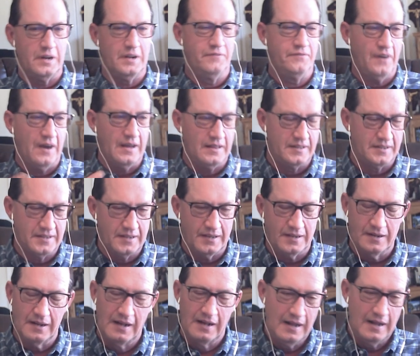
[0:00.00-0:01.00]
And when he finally
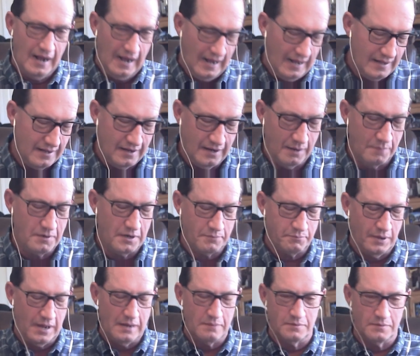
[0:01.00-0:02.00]
did, you know,
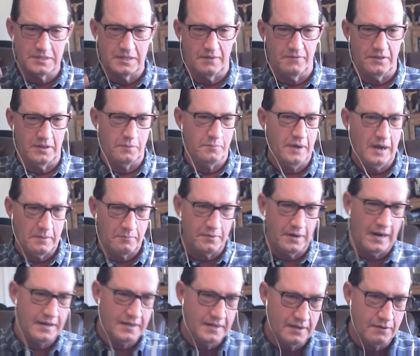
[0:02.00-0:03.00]
I'm not patting myself on the
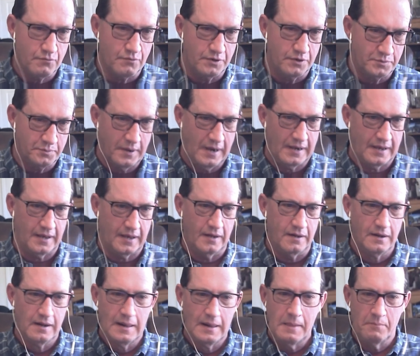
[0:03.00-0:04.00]
back, but I did reach
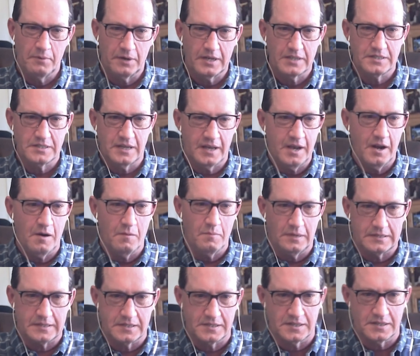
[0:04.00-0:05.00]
back out because I
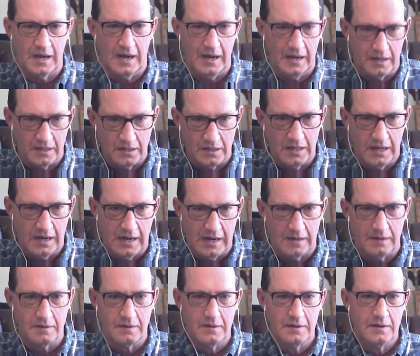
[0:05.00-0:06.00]
care about this guy a
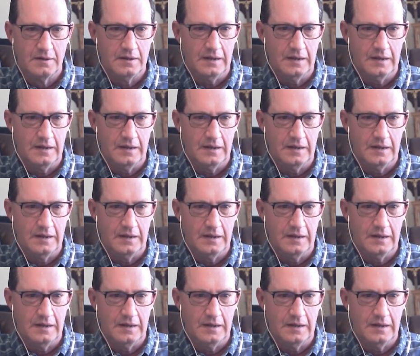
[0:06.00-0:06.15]
lot.